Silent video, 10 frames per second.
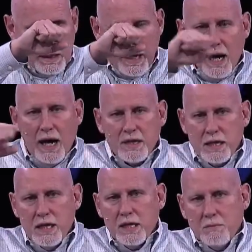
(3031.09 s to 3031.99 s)
Now, I
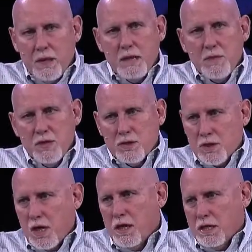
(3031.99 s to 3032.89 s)
think maybe you're
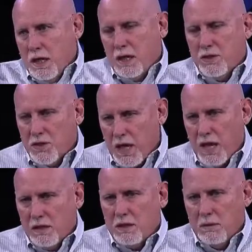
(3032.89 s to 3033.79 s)
starting to
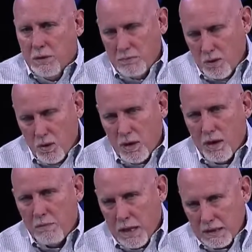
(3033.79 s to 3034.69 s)
understand a little bit more
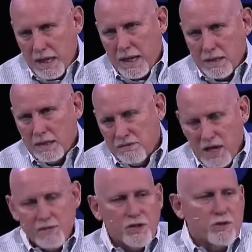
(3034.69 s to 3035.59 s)
about that,
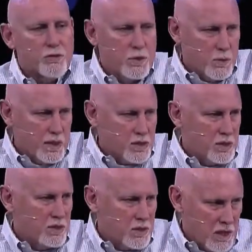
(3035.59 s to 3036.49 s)
even after 3 weeks
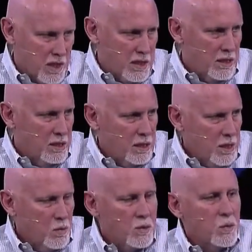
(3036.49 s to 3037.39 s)
of this study.
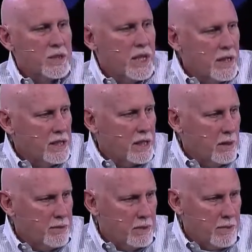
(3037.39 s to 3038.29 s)
When we're done in a
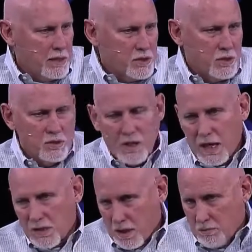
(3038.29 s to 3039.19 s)
couple of months, you
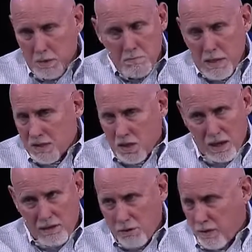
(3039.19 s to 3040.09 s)
guys are going to be men's
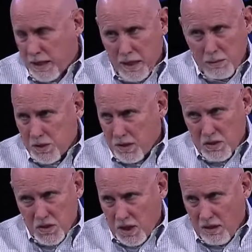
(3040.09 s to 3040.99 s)
level when it comes to
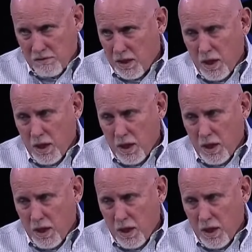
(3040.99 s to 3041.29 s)
this stuff,